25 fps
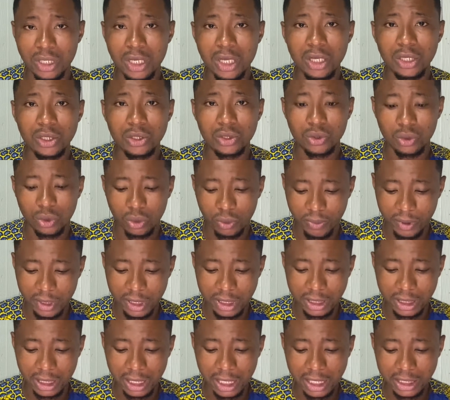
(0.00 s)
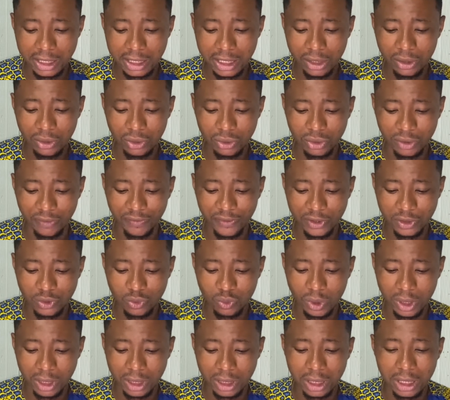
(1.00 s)
So please, let's take note of this
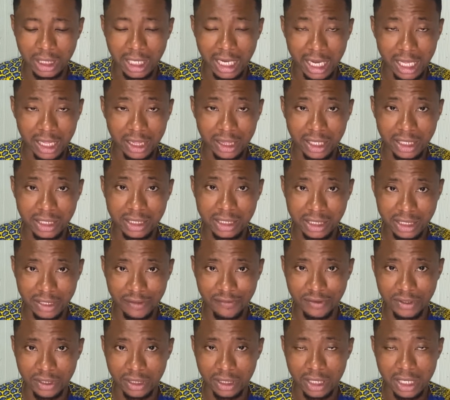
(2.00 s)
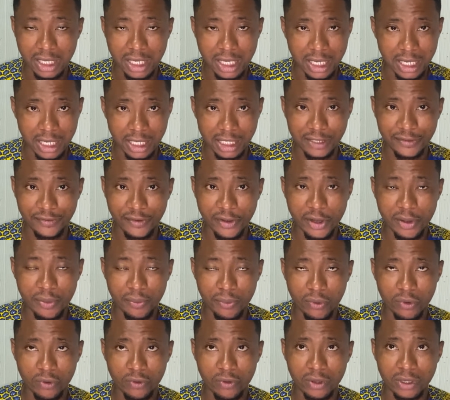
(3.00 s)
one. Health and safety is very
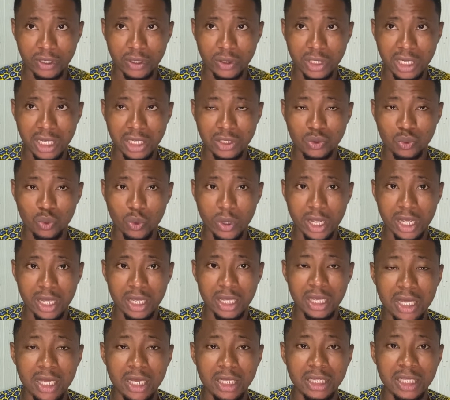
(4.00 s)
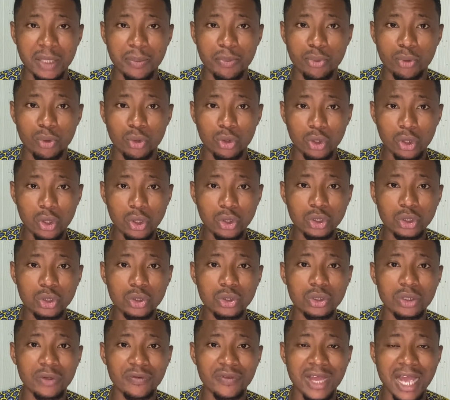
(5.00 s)
important. That's where the prolonged use
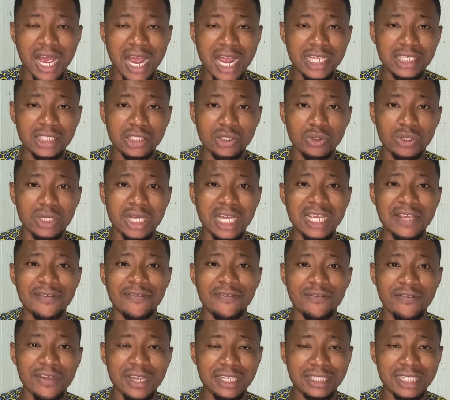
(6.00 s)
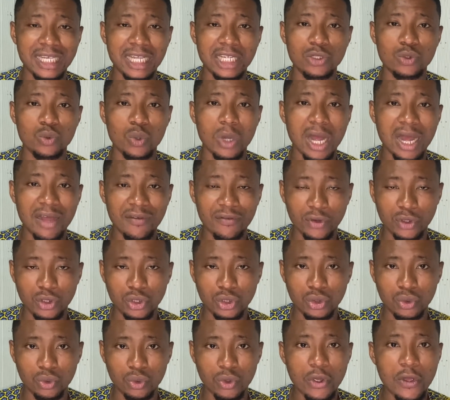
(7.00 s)
of the ICT, the effect that it will have on
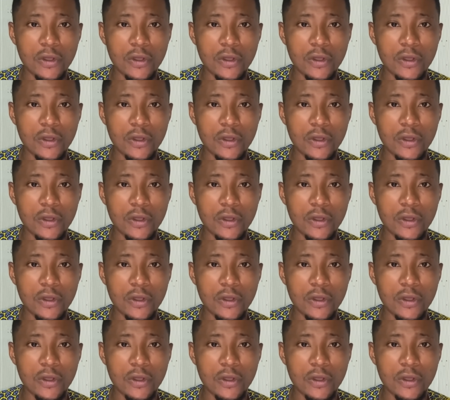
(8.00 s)
you.